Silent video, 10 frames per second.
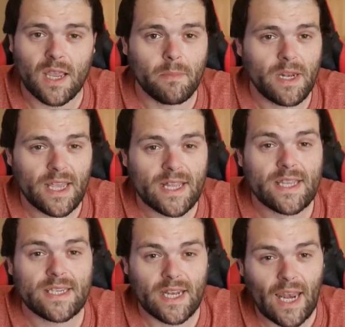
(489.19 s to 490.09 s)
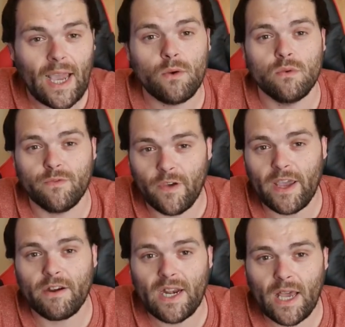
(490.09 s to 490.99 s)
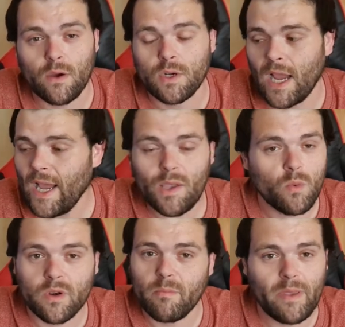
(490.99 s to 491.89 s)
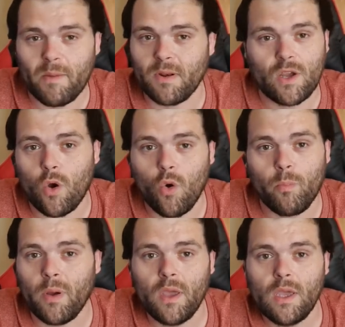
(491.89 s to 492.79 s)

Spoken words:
I mean, it is loud, very loud. I wouldn't be able to cope.